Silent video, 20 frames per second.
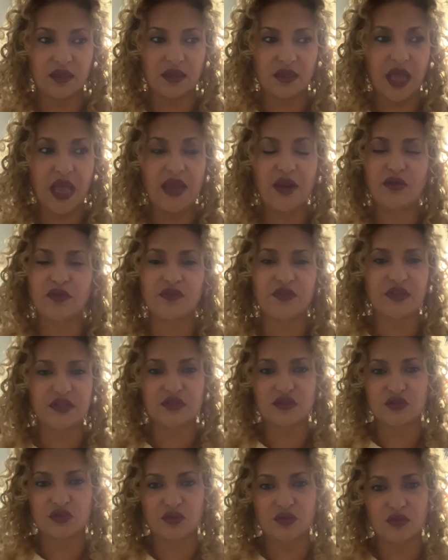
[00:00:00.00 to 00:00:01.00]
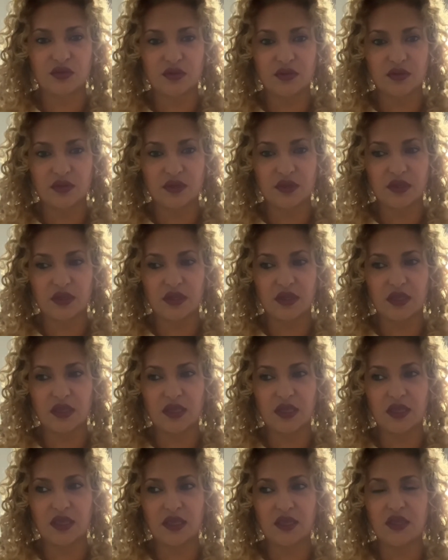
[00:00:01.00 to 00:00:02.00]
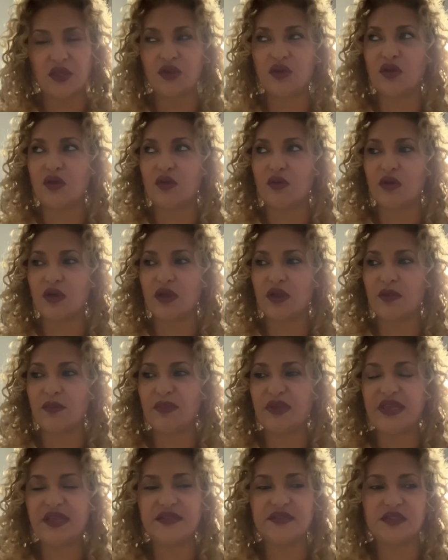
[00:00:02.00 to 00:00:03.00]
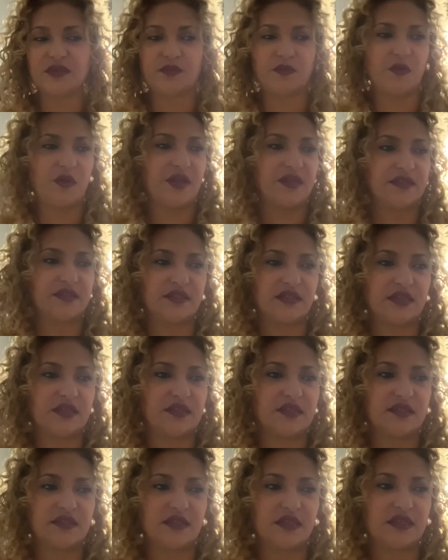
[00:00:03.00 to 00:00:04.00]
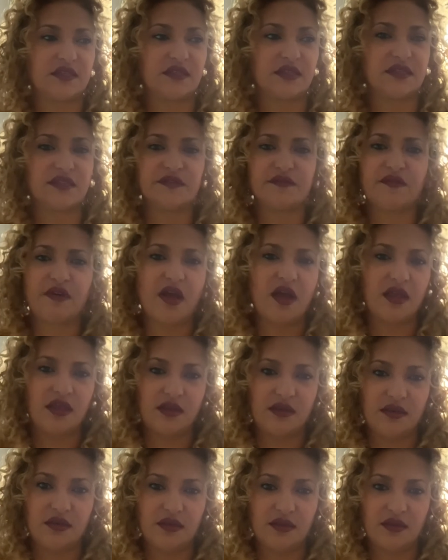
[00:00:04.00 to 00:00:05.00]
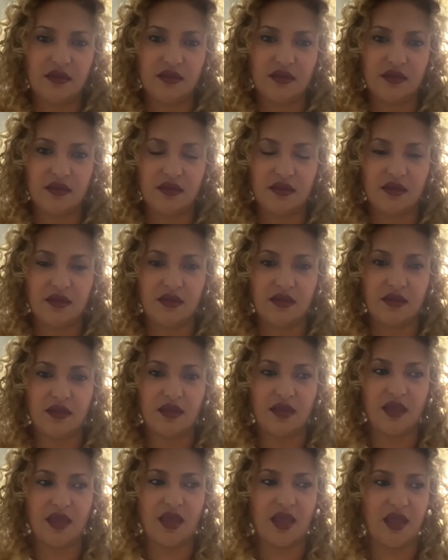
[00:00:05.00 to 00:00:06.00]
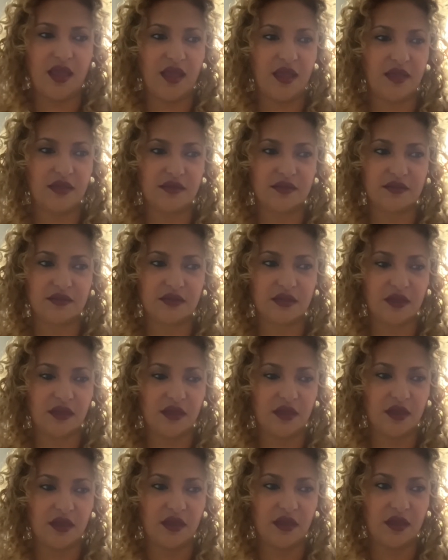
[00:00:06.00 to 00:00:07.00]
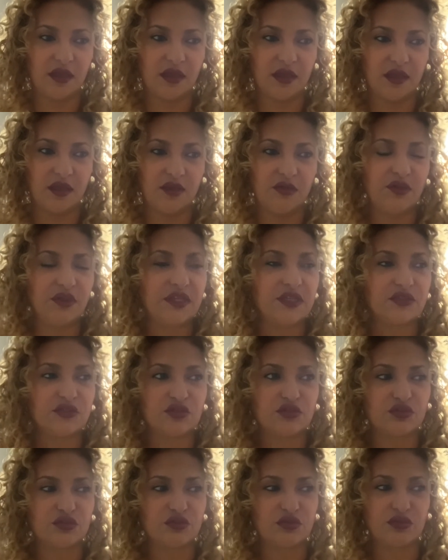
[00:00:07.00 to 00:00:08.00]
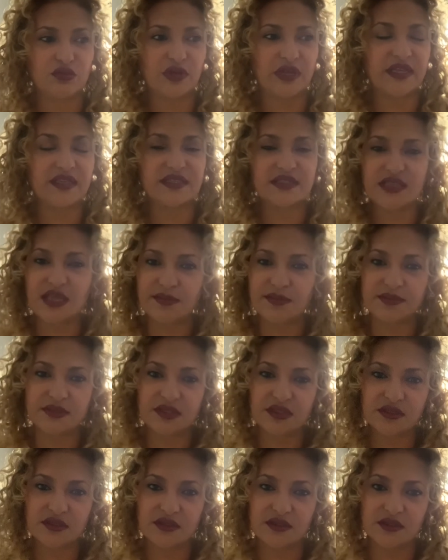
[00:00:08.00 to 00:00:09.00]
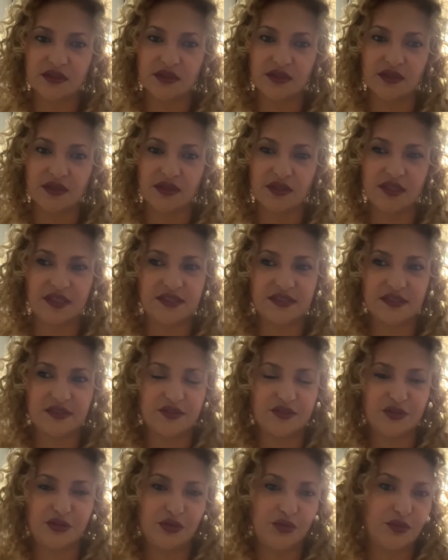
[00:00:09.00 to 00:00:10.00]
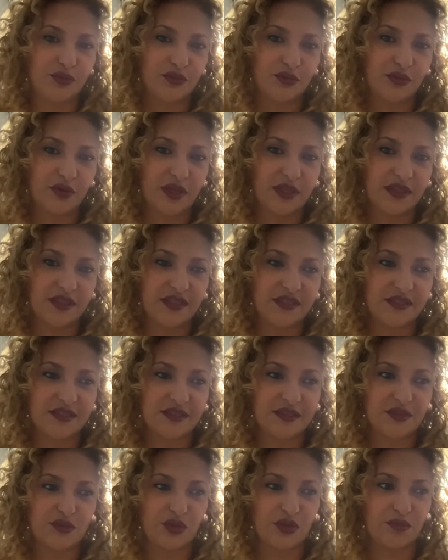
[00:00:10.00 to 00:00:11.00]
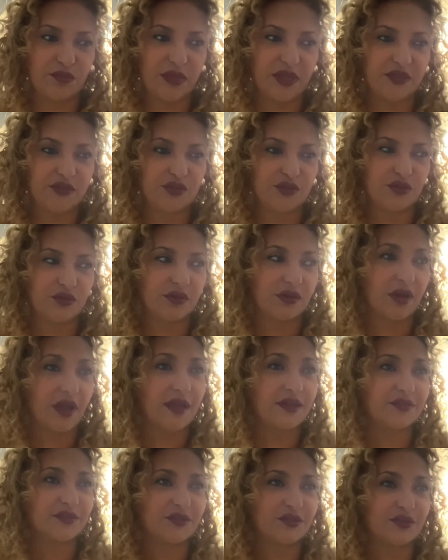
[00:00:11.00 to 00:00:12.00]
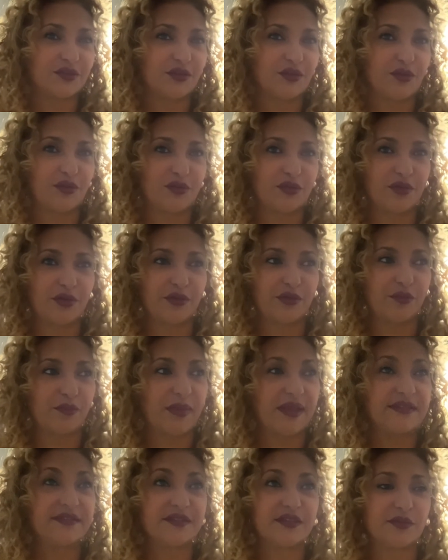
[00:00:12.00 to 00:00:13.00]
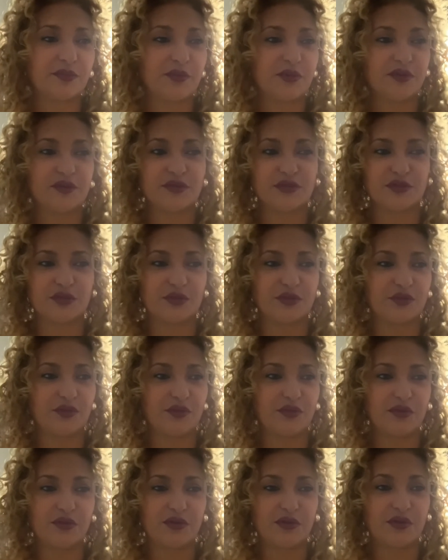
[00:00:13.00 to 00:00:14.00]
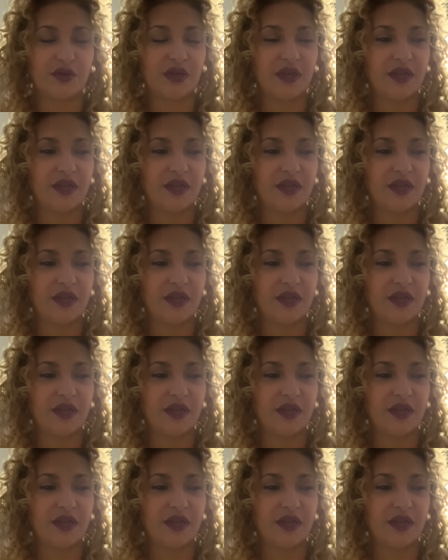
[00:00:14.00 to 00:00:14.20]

I don't think so. You know, being depressed is fine. And you need to accept it. This is you, and this is what made you a writer or a romantic person or